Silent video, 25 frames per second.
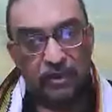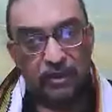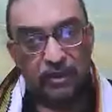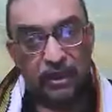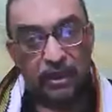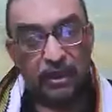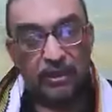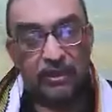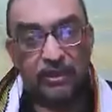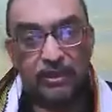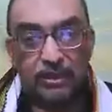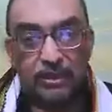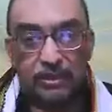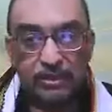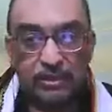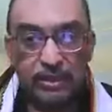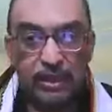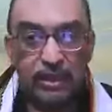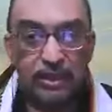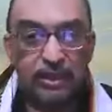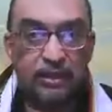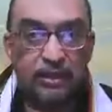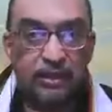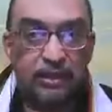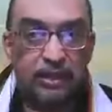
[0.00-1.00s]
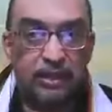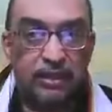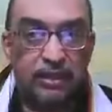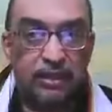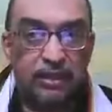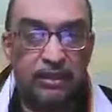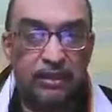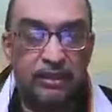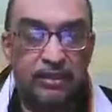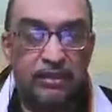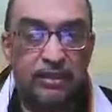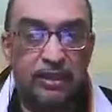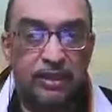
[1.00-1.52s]
And this idea
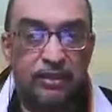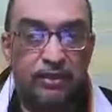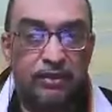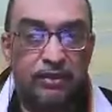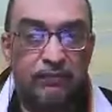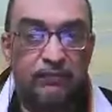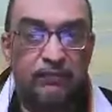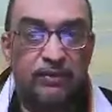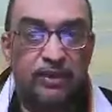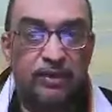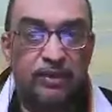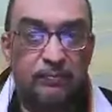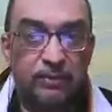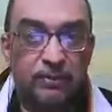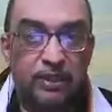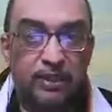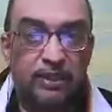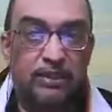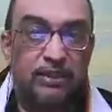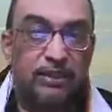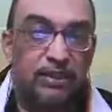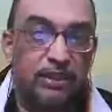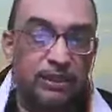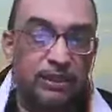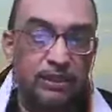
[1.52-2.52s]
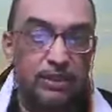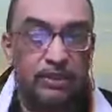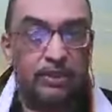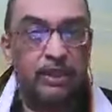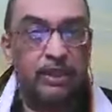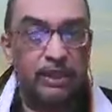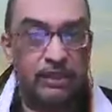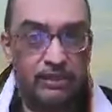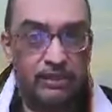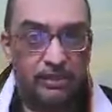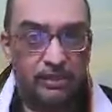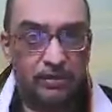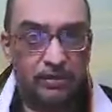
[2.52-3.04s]
is that of differential
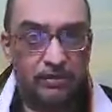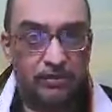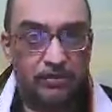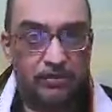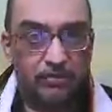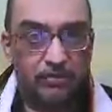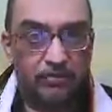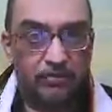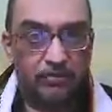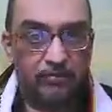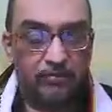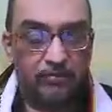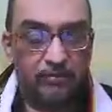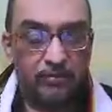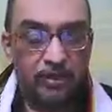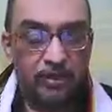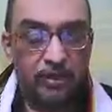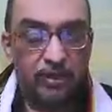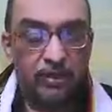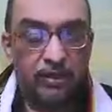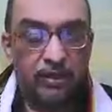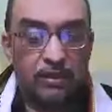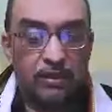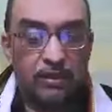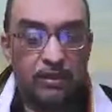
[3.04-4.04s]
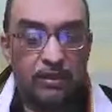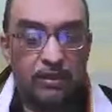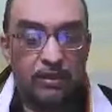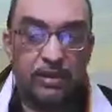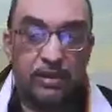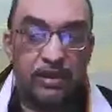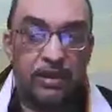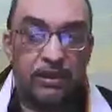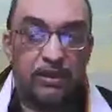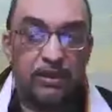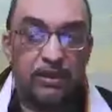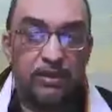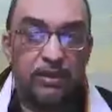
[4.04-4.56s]
scales.
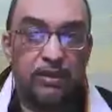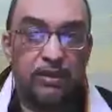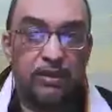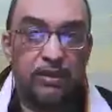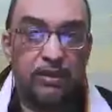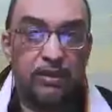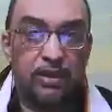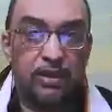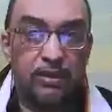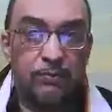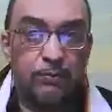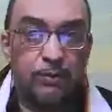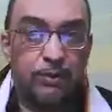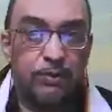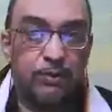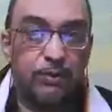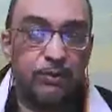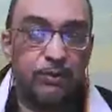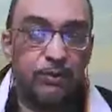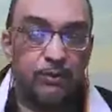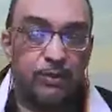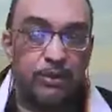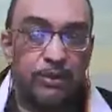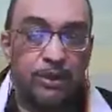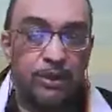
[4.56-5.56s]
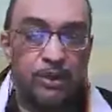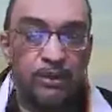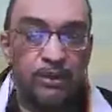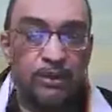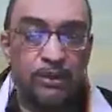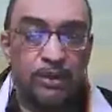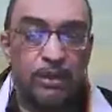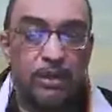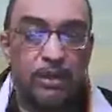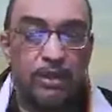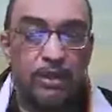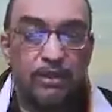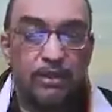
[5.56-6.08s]
See, if you use this
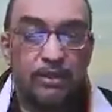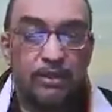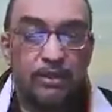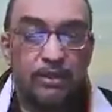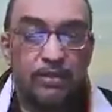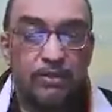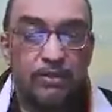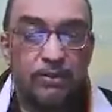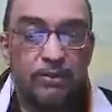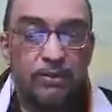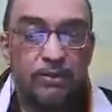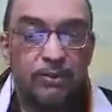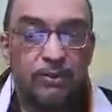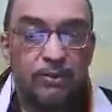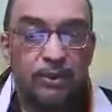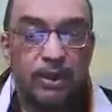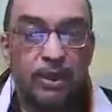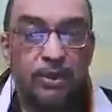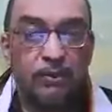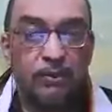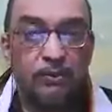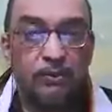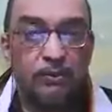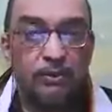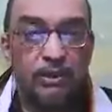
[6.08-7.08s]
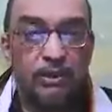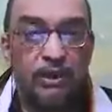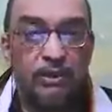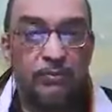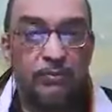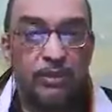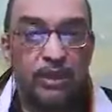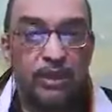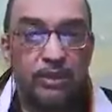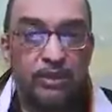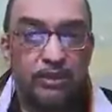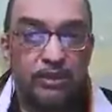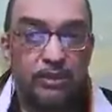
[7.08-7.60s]
scale, you can only
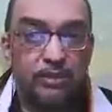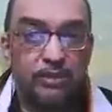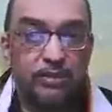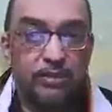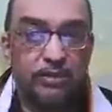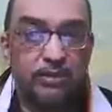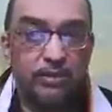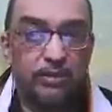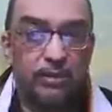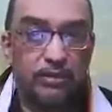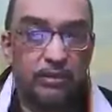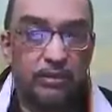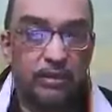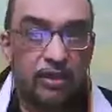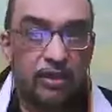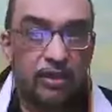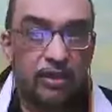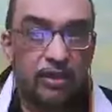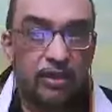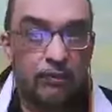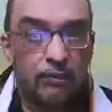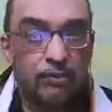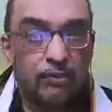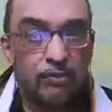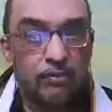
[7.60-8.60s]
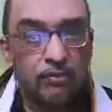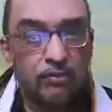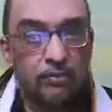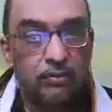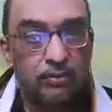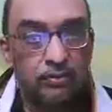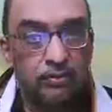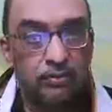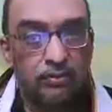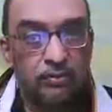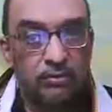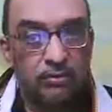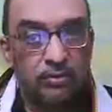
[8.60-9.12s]
measure up to
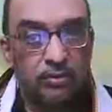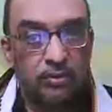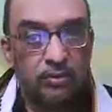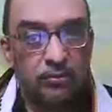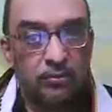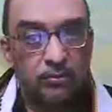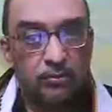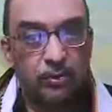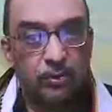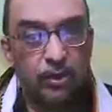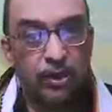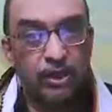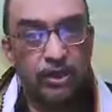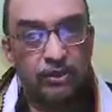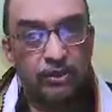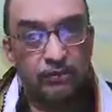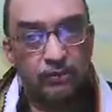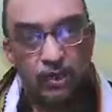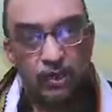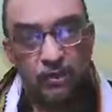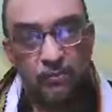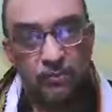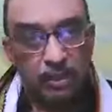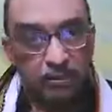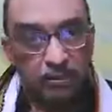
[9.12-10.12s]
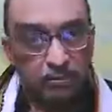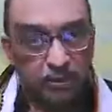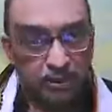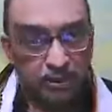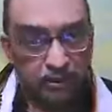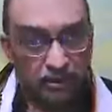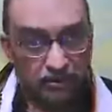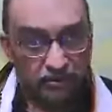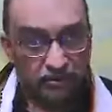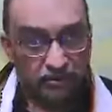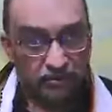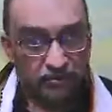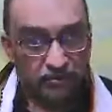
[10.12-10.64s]
0.1 millimeter.